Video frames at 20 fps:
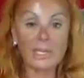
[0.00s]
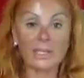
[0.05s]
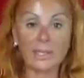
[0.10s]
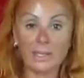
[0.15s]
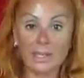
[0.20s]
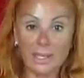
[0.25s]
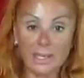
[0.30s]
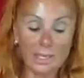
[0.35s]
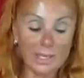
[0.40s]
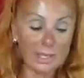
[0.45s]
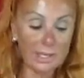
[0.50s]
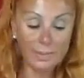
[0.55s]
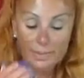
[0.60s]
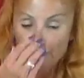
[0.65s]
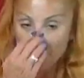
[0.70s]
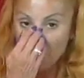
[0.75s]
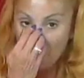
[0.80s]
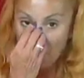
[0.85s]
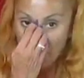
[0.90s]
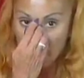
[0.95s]
get these,
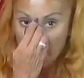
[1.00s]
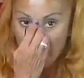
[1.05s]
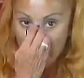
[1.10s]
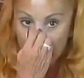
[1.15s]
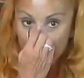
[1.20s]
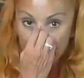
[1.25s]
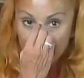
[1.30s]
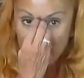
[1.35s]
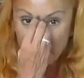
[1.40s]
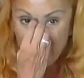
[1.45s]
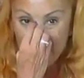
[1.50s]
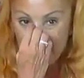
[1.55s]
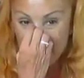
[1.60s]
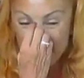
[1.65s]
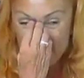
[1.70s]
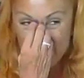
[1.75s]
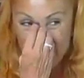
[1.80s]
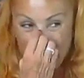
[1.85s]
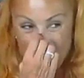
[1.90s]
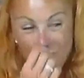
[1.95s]
like,
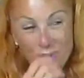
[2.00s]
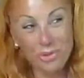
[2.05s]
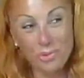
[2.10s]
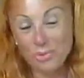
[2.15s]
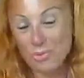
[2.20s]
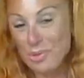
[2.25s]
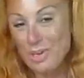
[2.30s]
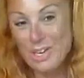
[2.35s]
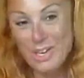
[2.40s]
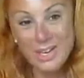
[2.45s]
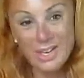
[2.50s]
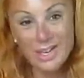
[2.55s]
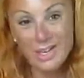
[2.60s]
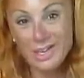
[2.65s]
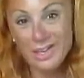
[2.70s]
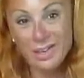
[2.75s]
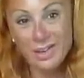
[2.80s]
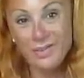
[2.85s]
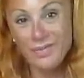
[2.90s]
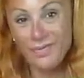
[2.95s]
this is like
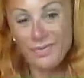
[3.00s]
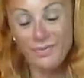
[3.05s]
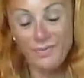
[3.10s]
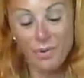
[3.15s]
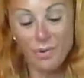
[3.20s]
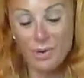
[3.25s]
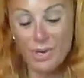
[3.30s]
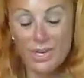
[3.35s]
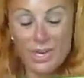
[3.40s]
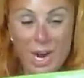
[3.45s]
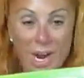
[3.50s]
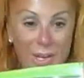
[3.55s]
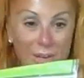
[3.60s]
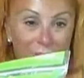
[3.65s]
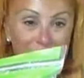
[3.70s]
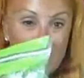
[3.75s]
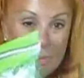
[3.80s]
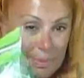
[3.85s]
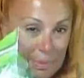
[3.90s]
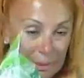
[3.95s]
$3.49 or
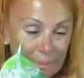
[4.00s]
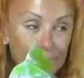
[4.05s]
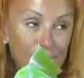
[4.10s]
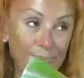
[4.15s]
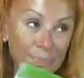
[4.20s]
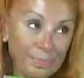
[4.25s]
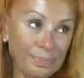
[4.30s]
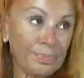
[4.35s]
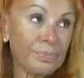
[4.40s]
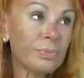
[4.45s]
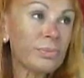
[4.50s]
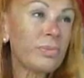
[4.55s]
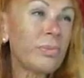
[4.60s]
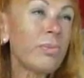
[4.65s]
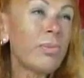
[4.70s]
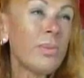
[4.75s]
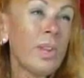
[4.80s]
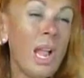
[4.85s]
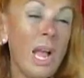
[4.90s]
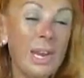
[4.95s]
something.
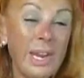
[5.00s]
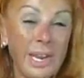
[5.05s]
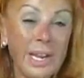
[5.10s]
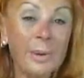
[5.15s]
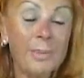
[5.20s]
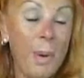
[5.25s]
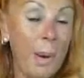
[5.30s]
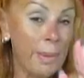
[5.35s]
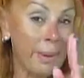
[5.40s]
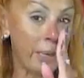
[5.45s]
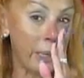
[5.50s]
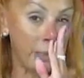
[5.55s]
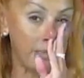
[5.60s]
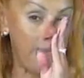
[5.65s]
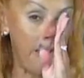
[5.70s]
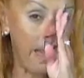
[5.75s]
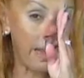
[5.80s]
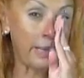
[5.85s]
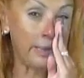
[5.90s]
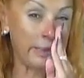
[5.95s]
And I could probably get a
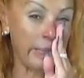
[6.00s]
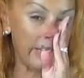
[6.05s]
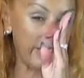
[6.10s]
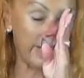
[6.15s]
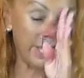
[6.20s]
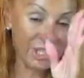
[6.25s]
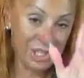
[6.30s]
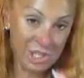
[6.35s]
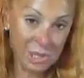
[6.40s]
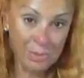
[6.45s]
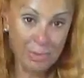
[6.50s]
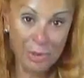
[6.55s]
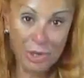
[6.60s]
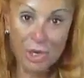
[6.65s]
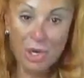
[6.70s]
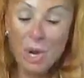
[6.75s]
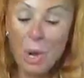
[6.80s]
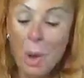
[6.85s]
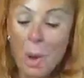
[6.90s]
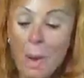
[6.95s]
bag of lettuce cheaper,
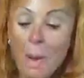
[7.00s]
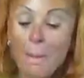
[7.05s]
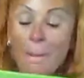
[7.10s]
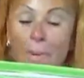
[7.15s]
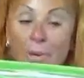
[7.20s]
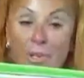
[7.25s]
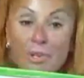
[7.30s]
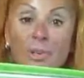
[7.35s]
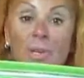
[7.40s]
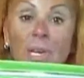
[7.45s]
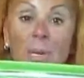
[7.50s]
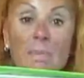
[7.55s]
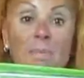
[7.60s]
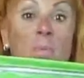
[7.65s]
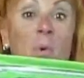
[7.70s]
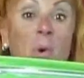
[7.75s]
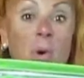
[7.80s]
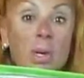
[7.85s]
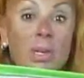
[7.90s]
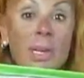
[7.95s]
but you get
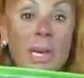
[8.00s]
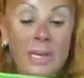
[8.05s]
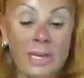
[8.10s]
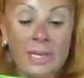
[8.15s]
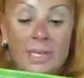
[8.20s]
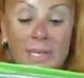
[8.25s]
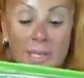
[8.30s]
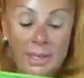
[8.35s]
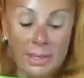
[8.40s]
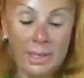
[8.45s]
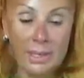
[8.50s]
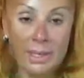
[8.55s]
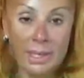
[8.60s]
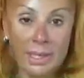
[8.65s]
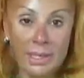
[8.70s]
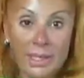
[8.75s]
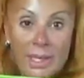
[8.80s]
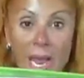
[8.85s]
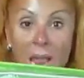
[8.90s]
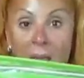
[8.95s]
more lettuce than
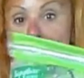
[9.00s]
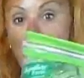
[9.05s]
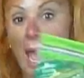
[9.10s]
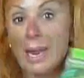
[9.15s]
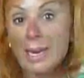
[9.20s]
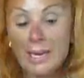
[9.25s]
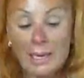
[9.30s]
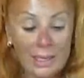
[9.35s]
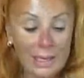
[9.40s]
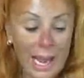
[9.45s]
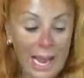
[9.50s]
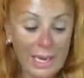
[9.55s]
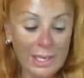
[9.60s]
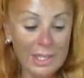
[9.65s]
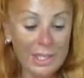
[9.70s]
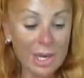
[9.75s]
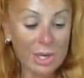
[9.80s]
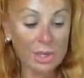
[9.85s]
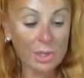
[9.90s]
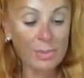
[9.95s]
this, and it
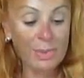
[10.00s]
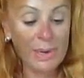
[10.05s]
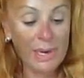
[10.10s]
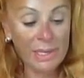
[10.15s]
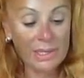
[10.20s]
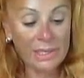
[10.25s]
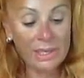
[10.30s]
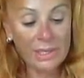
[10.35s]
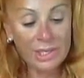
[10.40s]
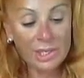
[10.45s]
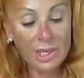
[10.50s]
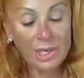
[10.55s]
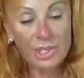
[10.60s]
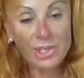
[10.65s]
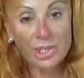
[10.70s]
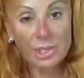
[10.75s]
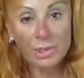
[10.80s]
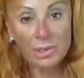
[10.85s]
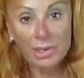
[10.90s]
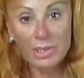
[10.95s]
lasts longer because it's
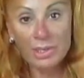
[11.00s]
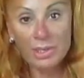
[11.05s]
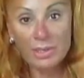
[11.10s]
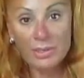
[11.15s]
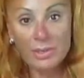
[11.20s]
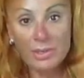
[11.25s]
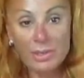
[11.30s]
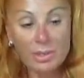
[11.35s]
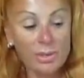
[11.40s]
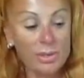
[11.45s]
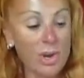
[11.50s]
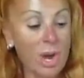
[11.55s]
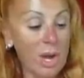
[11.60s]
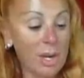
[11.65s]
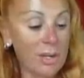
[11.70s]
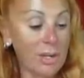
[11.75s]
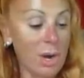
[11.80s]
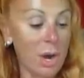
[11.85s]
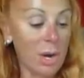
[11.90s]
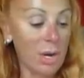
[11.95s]

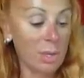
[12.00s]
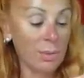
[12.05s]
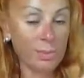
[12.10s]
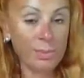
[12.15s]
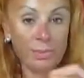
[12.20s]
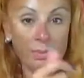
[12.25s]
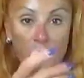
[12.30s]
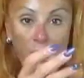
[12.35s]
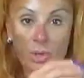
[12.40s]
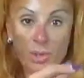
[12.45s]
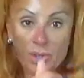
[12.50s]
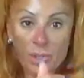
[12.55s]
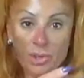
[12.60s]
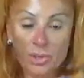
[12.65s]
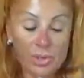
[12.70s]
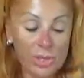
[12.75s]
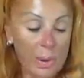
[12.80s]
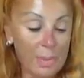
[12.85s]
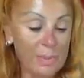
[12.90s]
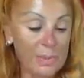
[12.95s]
not all
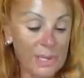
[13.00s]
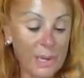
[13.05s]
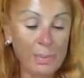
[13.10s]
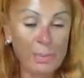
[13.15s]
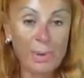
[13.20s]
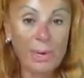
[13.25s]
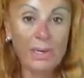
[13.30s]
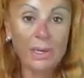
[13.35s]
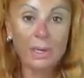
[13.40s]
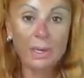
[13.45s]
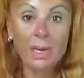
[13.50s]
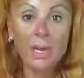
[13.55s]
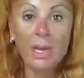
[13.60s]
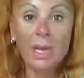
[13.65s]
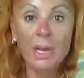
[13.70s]
separated.